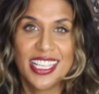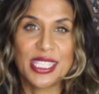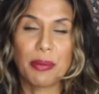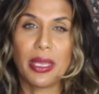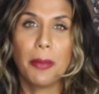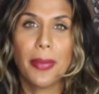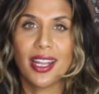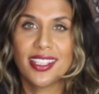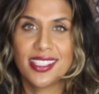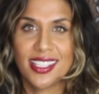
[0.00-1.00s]
Some
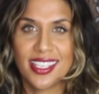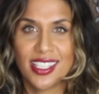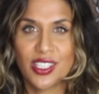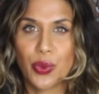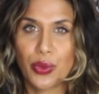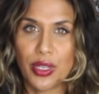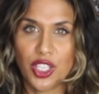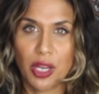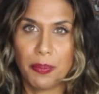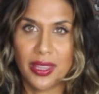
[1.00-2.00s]
imbalances with
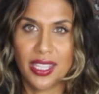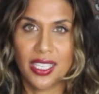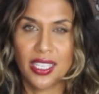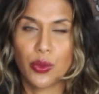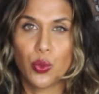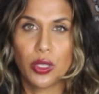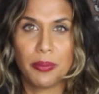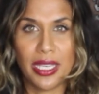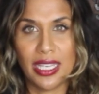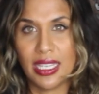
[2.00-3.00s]
Ranjaka Pitta will
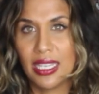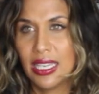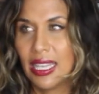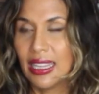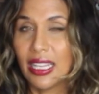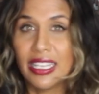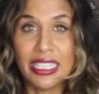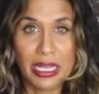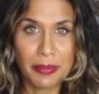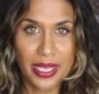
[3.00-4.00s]
be
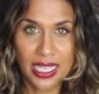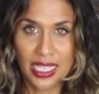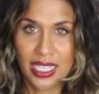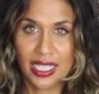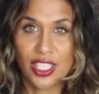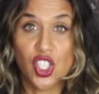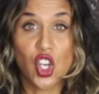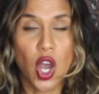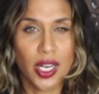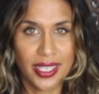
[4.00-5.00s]
anemia,
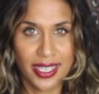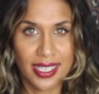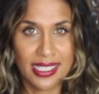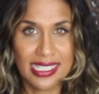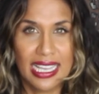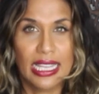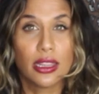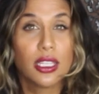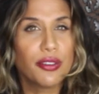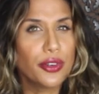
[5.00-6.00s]
jaundice,
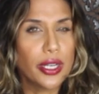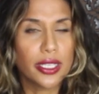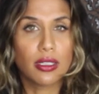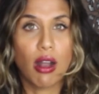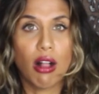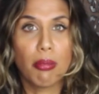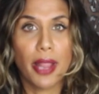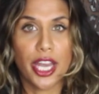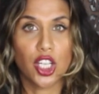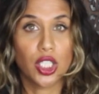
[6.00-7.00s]
liver and
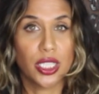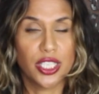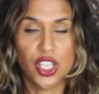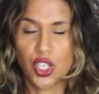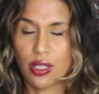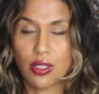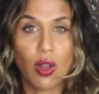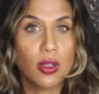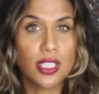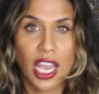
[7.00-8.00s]
gallbladder conditions,
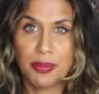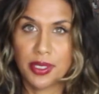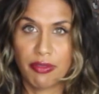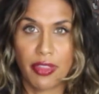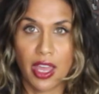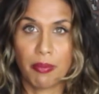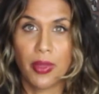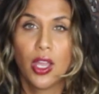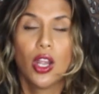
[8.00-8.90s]
all types of them,